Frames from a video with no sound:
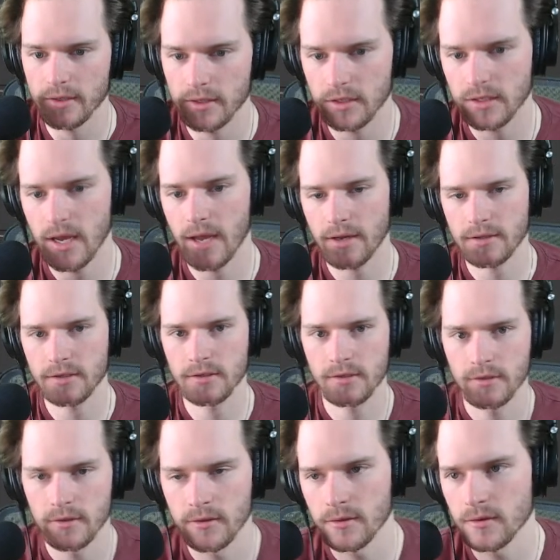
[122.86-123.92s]

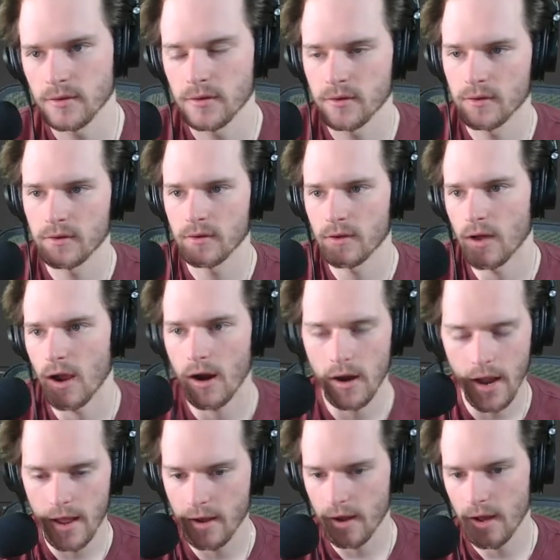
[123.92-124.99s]
detects
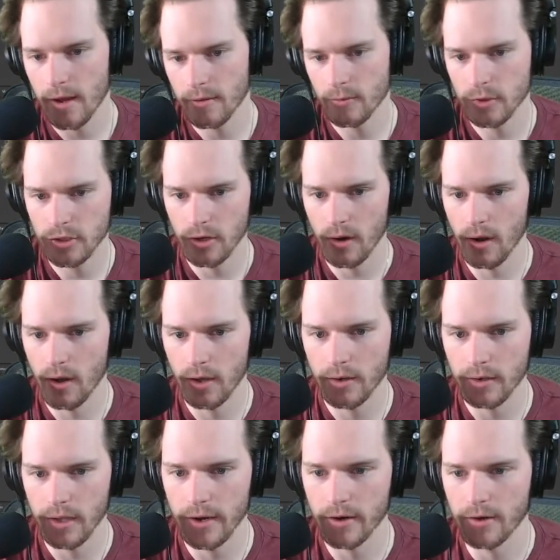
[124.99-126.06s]
our AI, which are
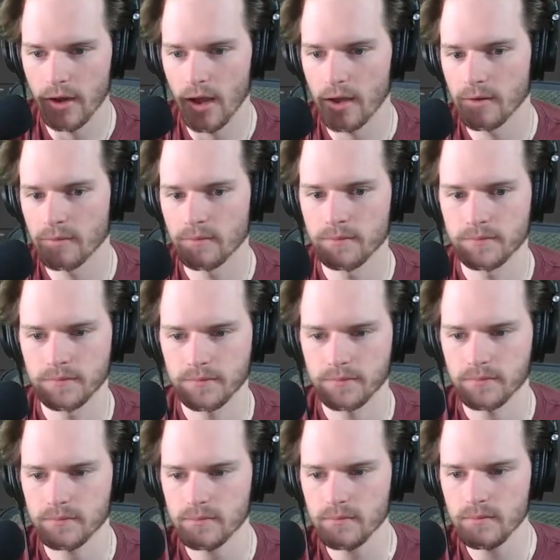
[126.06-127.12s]
on layer 9.
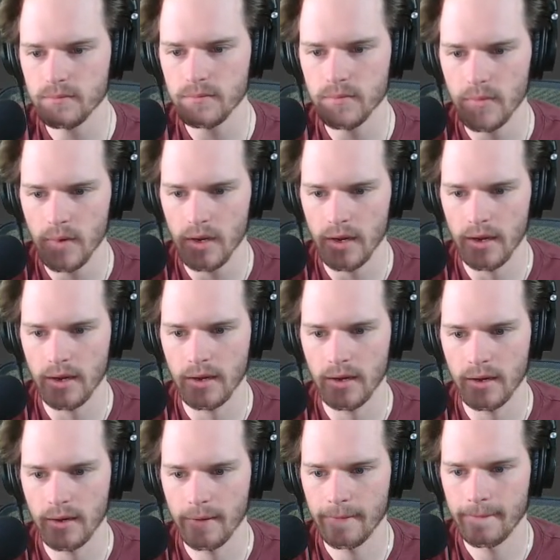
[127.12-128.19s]
And